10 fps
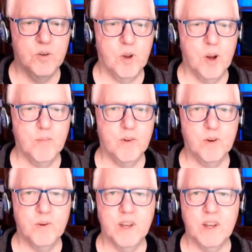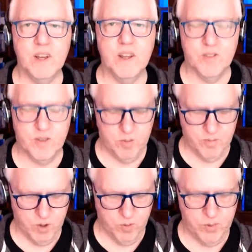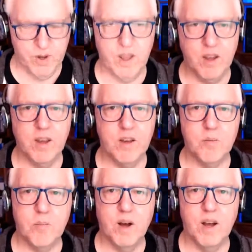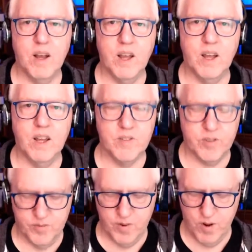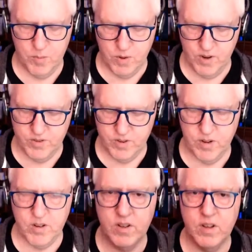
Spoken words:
What I'm doing is I'm opening my Safari browser.